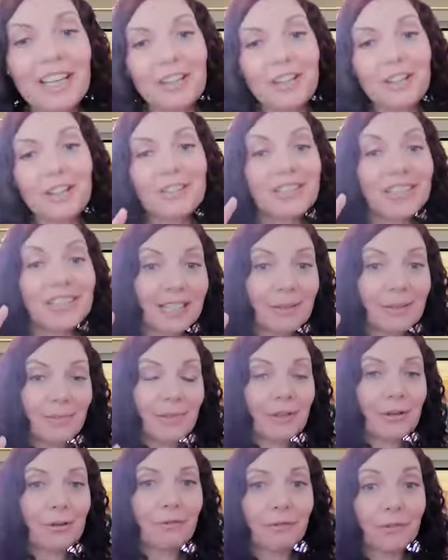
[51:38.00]
another
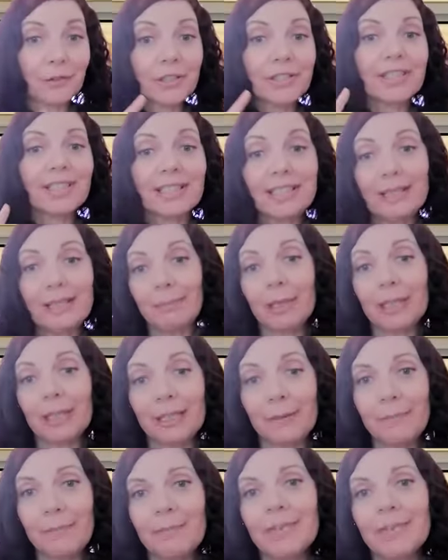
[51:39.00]
tip though for
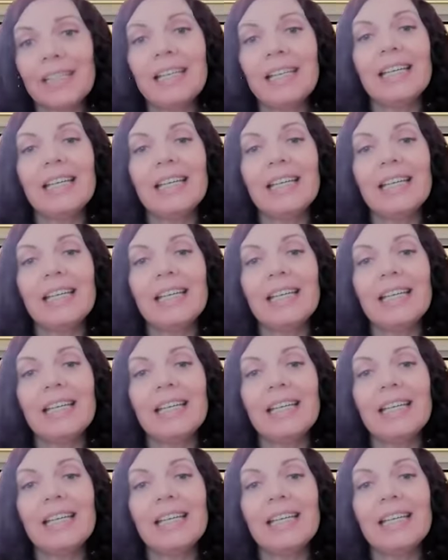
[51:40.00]
sleeping.